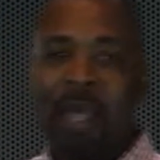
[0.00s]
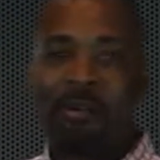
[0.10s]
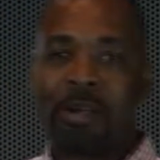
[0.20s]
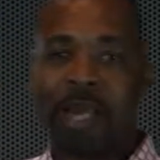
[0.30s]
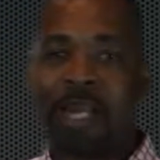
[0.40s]
We're
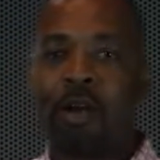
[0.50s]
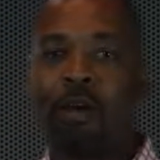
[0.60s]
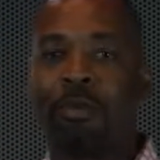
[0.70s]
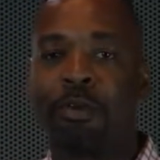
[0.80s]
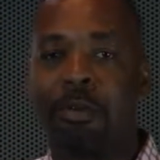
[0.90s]
going to kind of
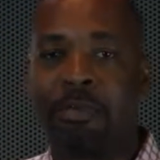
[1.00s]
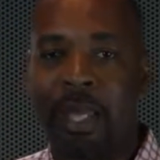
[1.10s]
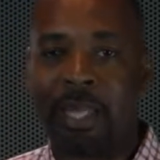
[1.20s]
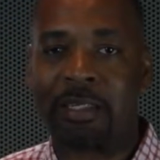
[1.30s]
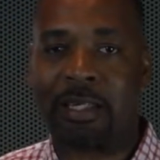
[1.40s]
go through some
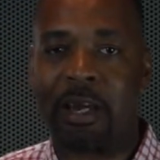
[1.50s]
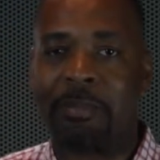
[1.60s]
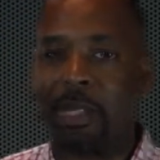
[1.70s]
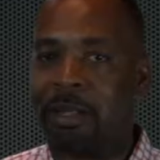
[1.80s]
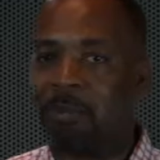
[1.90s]
things. We're going to
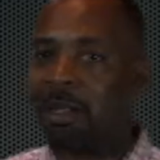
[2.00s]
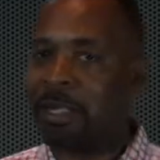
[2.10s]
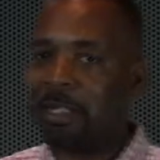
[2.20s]
be really